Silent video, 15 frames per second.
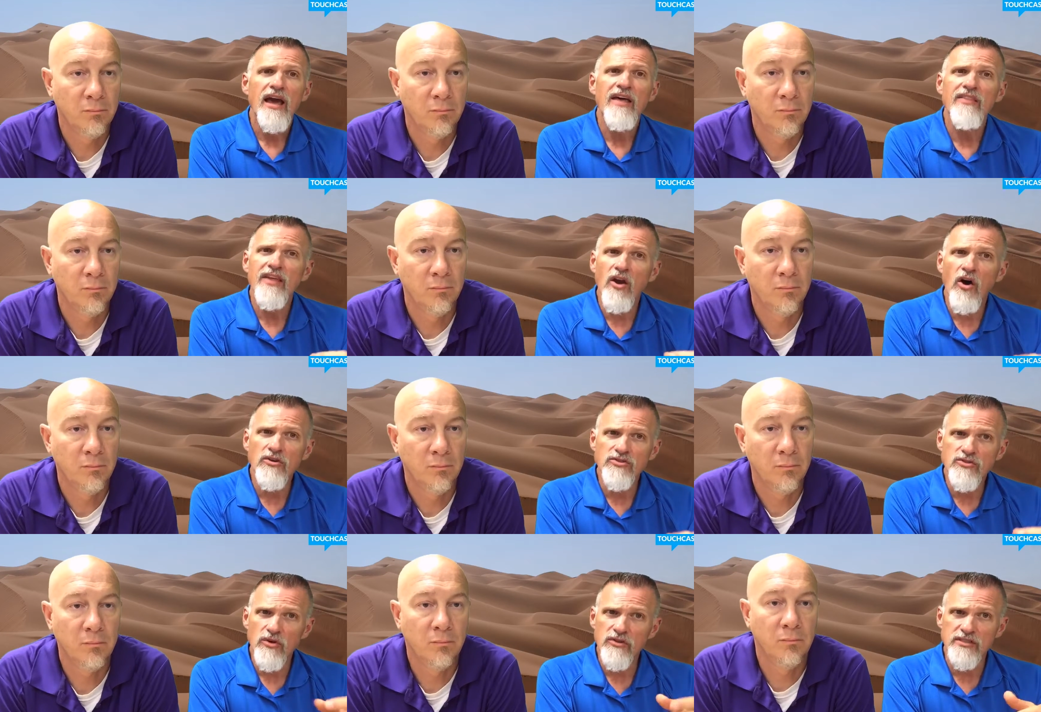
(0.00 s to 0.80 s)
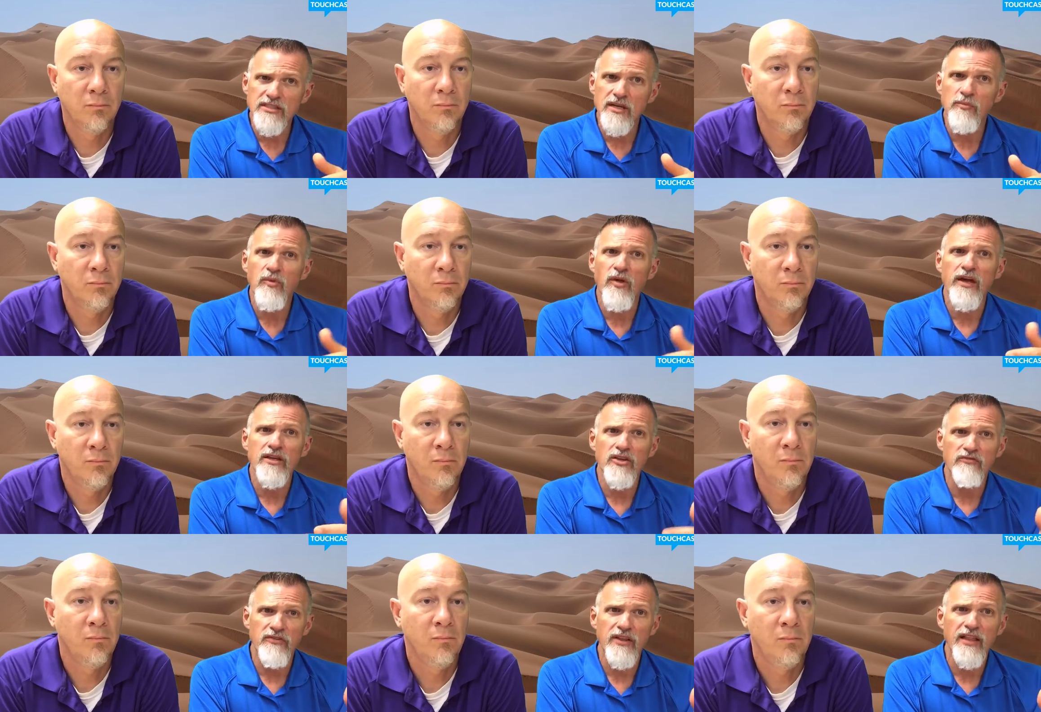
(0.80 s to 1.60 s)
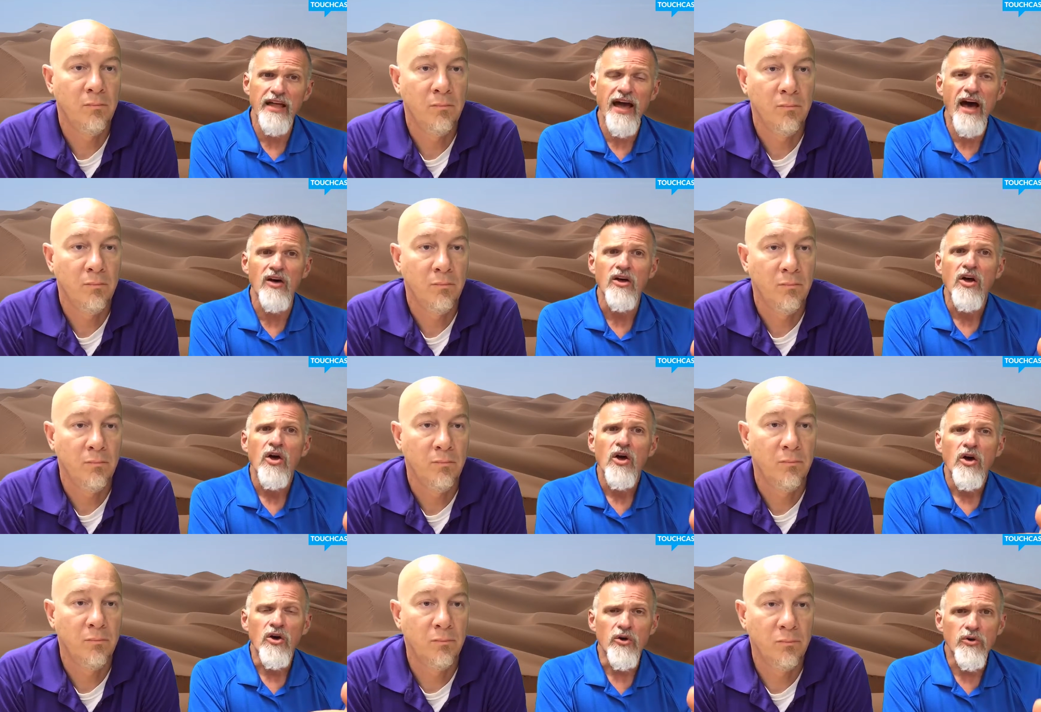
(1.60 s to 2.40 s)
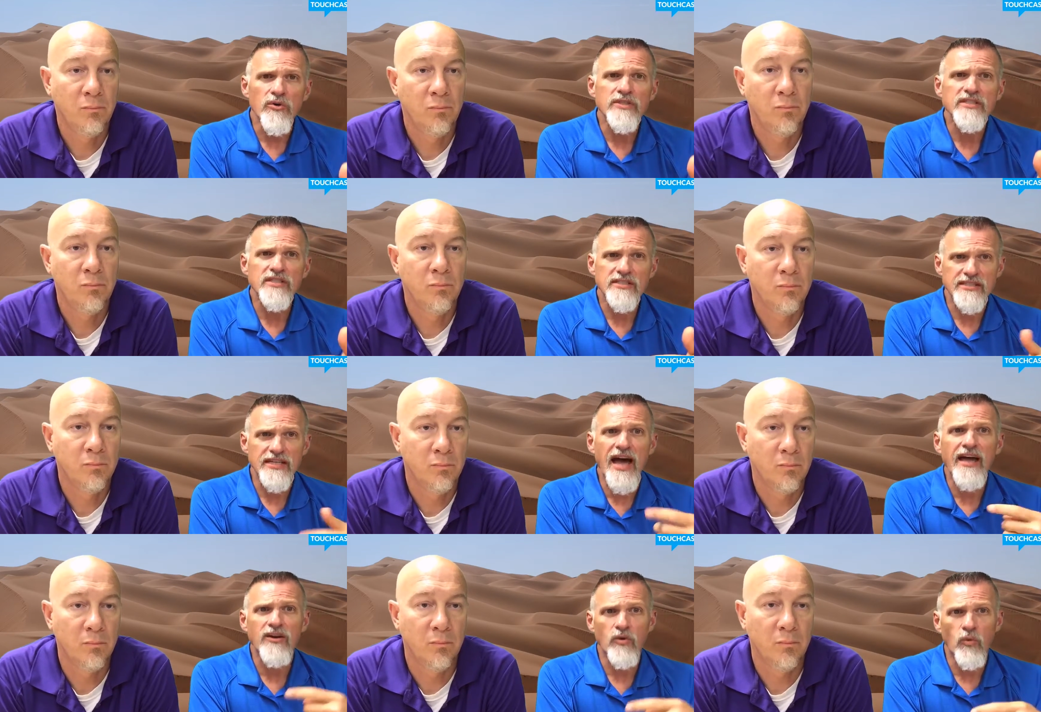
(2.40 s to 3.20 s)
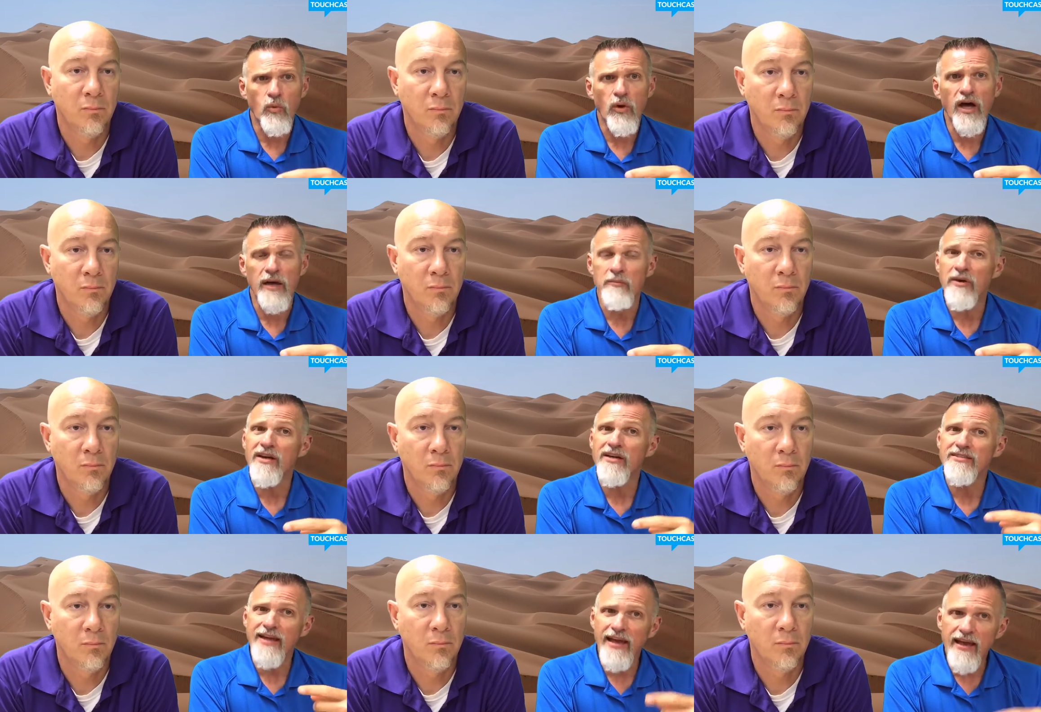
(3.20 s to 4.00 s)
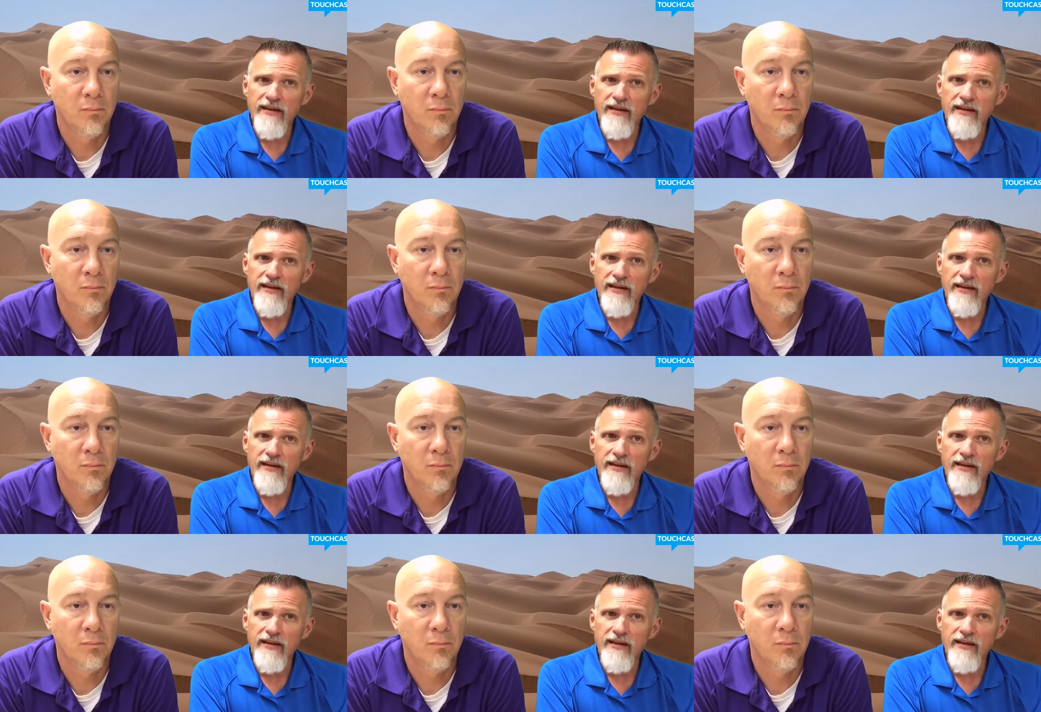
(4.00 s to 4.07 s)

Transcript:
Speaker 1: And then also on the template, you fill out who is assigned to what because